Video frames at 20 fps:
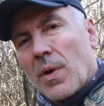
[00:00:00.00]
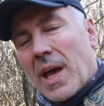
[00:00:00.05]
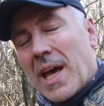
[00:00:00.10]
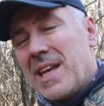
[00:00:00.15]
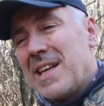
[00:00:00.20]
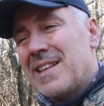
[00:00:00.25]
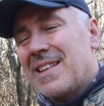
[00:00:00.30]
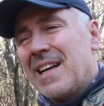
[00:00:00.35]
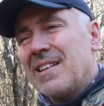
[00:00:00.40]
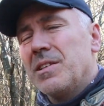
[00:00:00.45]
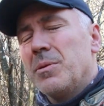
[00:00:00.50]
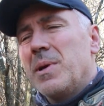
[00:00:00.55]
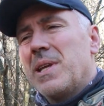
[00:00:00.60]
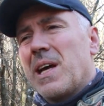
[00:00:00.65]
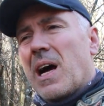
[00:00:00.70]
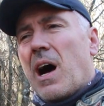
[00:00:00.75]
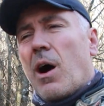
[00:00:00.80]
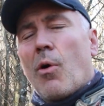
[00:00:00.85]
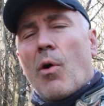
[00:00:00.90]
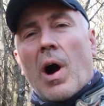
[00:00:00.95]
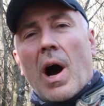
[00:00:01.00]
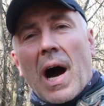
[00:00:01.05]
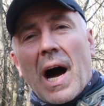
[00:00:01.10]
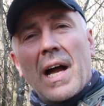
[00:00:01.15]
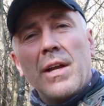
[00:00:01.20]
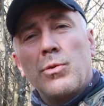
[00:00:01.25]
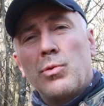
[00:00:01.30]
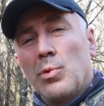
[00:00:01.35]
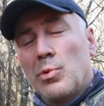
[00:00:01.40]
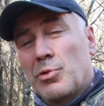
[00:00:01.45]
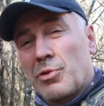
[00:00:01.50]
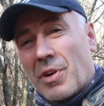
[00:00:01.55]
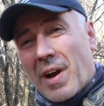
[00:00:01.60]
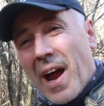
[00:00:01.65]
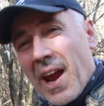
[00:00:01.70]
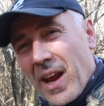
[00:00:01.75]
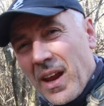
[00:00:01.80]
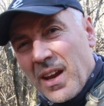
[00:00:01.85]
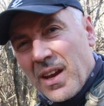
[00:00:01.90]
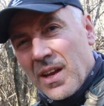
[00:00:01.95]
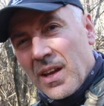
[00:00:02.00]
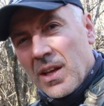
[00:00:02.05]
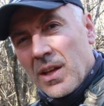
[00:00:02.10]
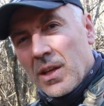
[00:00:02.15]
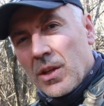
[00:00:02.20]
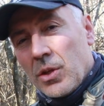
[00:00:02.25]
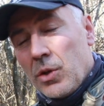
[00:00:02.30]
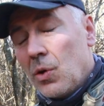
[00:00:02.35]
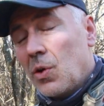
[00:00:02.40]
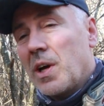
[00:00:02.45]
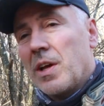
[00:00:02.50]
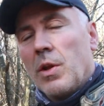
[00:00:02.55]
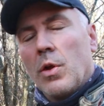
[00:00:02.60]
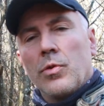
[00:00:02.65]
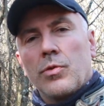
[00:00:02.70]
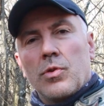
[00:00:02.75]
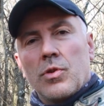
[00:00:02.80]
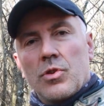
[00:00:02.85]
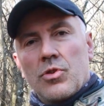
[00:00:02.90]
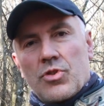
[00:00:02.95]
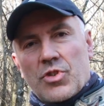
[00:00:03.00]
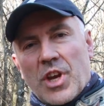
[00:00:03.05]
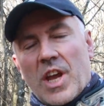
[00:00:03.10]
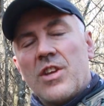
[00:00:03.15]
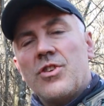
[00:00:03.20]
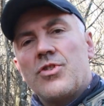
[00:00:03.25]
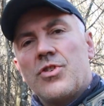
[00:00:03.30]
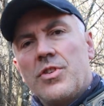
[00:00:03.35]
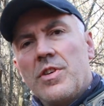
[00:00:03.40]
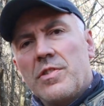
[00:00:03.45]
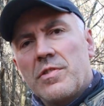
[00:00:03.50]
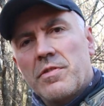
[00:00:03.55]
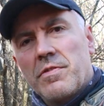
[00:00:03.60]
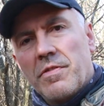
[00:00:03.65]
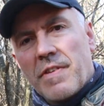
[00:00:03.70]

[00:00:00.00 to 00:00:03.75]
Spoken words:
And it doesn't matter how hard you try, you cannot change this